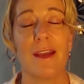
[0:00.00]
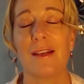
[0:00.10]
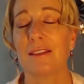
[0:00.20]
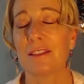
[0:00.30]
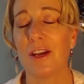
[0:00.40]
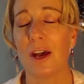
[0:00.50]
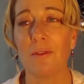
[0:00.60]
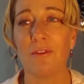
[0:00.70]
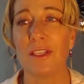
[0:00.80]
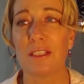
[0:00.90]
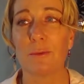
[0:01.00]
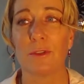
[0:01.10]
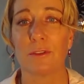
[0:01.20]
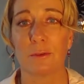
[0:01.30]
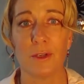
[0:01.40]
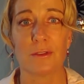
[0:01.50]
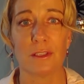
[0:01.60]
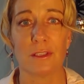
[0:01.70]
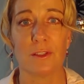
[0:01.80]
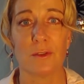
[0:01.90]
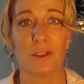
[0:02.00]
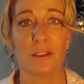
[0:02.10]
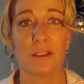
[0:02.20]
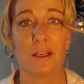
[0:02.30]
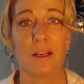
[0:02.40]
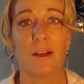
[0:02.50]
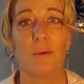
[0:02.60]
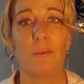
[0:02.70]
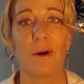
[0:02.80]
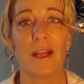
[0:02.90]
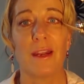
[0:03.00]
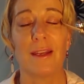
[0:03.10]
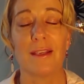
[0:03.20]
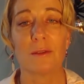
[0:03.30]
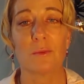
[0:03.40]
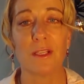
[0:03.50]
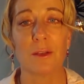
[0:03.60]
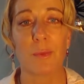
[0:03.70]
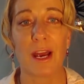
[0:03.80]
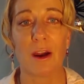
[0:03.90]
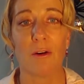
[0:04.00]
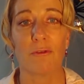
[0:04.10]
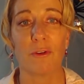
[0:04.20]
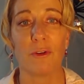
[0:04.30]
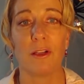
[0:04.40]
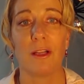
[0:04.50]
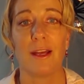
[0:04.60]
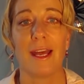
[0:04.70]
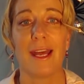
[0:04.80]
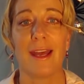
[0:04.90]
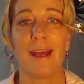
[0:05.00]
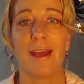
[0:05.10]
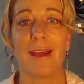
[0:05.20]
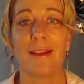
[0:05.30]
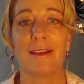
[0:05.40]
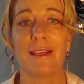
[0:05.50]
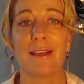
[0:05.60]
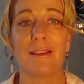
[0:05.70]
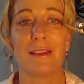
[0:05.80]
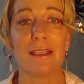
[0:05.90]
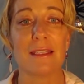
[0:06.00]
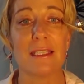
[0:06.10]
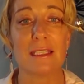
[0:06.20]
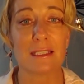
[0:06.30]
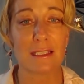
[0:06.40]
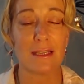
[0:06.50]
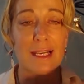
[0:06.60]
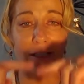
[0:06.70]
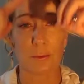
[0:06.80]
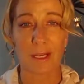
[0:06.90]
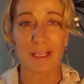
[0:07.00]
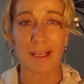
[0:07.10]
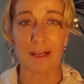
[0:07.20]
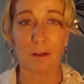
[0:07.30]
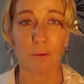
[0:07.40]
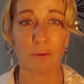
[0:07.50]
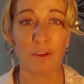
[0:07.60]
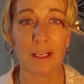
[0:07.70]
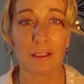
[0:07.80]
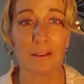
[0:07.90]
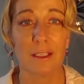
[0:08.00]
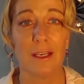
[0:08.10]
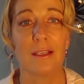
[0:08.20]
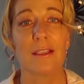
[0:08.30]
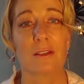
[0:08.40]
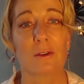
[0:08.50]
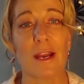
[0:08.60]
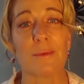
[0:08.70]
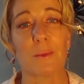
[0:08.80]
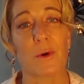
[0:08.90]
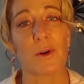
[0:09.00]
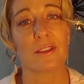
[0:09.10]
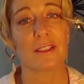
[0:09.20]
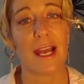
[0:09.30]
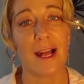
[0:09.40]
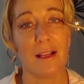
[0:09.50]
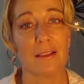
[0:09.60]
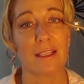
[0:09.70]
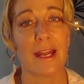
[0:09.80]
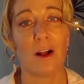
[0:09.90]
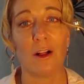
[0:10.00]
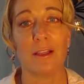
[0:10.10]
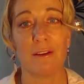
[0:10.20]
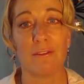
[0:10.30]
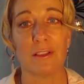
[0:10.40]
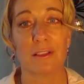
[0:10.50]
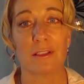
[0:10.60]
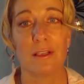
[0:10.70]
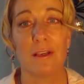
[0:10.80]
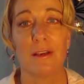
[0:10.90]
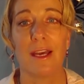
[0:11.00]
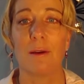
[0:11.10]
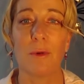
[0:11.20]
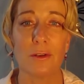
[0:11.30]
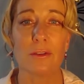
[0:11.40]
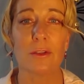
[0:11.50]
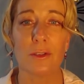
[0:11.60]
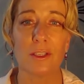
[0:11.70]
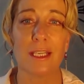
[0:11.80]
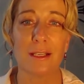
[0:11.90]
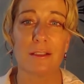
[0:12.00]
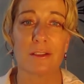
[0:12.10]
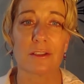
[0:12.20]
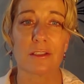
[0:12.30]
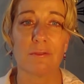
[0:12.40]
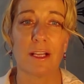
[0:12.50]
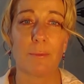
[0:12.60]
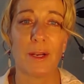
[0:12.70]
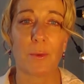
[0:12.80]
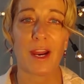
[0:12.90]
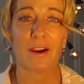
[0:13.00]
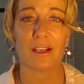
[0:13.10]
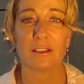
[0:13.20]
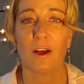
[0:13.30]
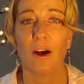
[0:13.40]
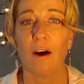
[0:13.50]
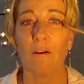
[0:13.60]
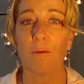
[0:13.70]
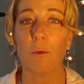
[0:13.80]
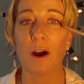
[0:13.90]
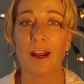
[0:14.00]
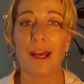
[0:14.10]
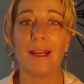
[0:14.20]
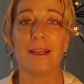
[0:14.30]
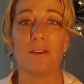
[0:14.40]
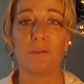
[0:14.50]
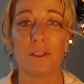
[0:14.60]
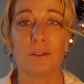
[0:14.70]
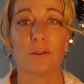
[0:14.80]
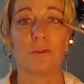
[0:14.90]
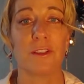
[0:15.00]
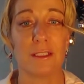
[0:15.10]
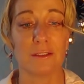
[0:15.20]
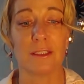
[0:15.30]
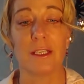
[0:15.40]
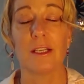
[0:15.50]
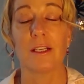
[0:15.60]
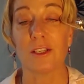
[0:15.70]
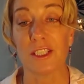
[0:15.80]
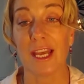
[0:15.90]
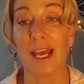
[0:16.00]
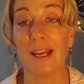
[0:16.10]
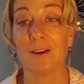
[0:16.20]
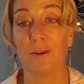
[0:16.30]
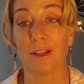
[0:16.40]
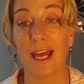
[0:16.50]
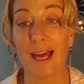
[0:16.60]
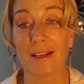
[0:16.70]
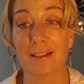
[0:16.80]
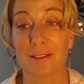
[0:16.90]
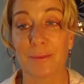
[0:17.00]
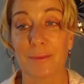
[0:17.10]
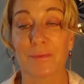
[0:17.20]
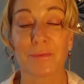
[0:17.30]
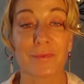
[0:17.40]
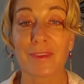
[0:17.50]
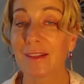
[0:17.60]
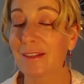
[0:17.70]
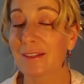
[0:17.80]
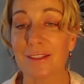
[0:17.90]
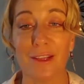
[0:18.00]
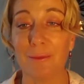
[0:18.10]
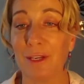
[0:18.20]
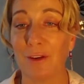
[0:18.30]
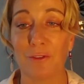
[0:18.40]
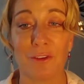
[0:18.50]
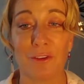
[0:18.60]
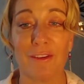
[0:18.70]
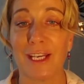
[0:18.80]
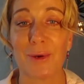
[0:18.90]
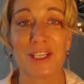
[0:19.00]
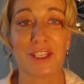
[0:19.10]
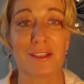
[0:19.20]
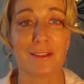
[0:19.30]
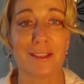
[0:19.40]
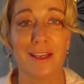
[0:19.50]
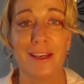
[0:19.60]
And it's not visible to most individuals, but it is really powerful. And this electromagnetical field describes a person's health at all levels. And most good healers develop an awareness of what an individual's field contains or lacks. So let me know if you have any questions.